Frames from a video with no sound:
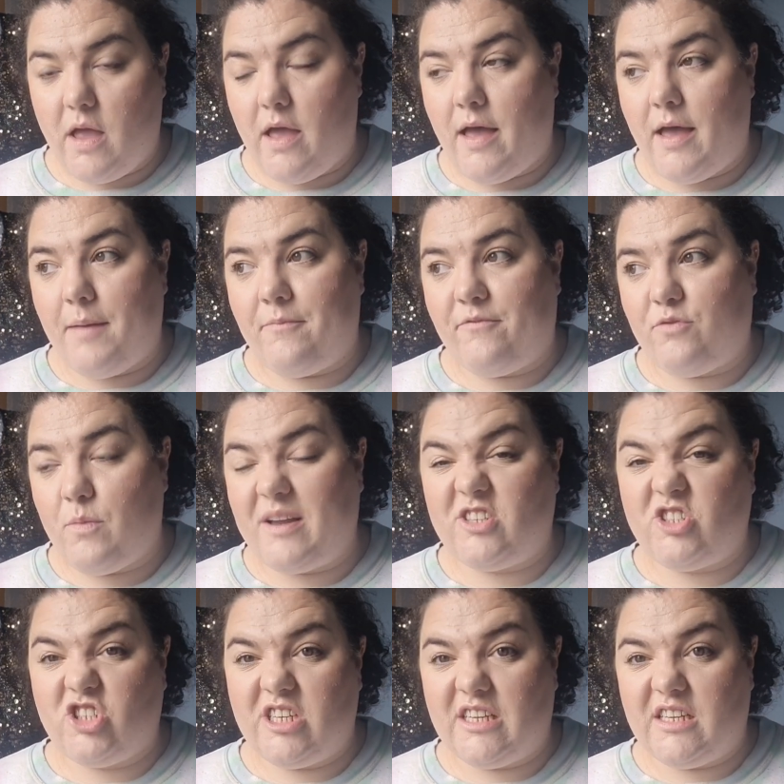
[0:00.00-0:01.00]
from when
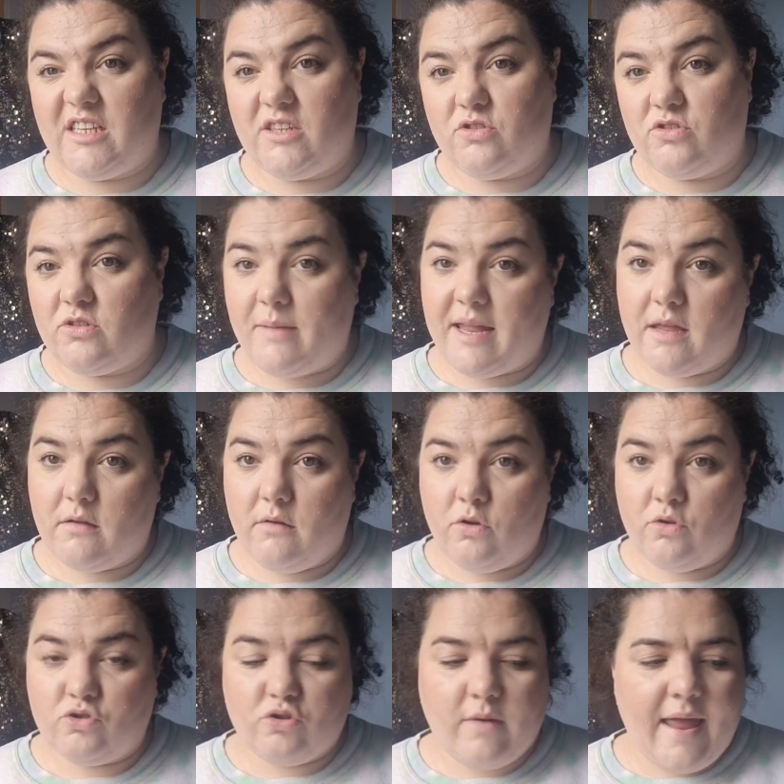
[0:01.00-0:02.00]
she used to make
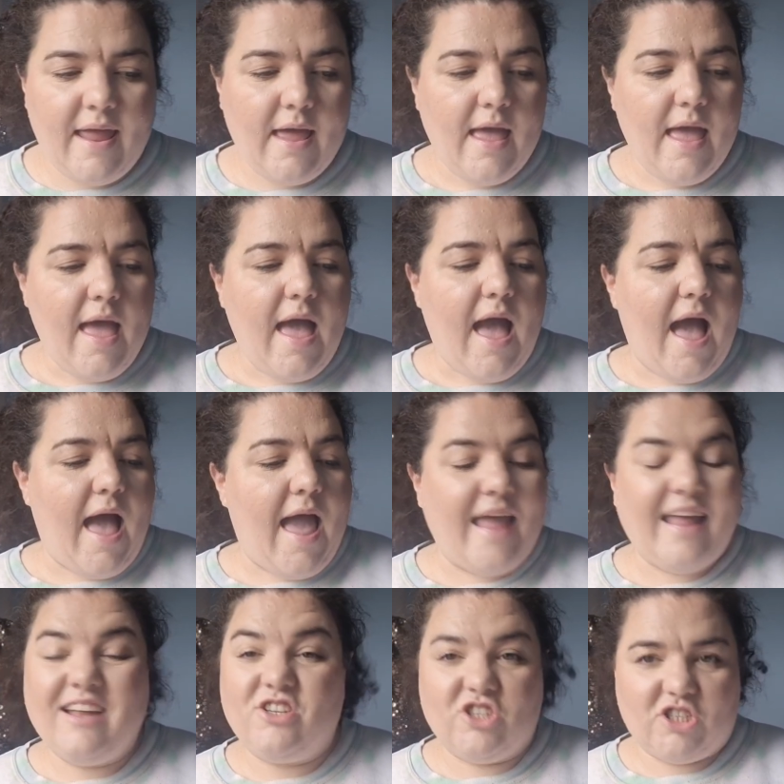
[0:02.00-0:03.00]
lingerie
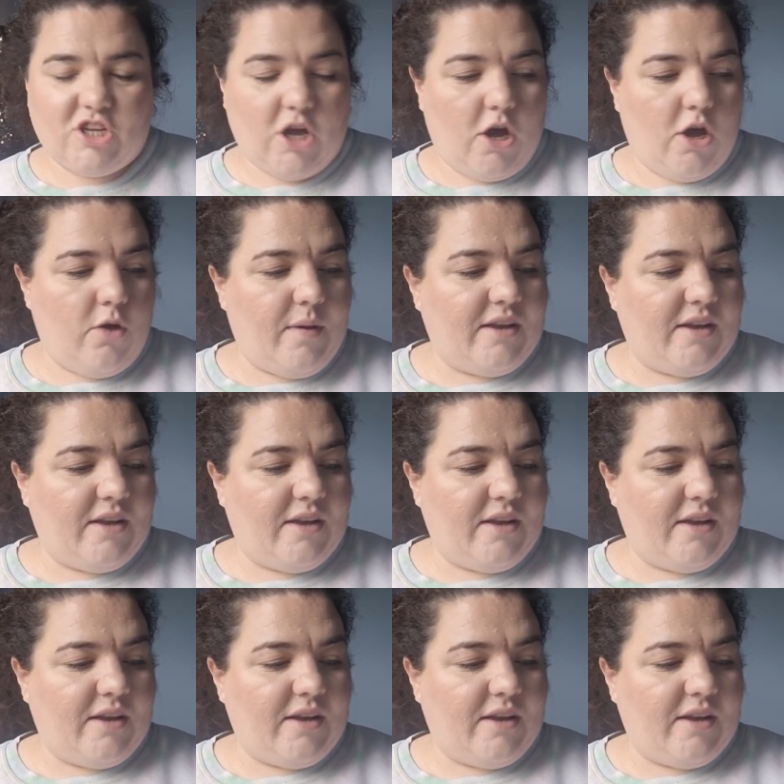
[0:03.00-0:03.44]
ages ago.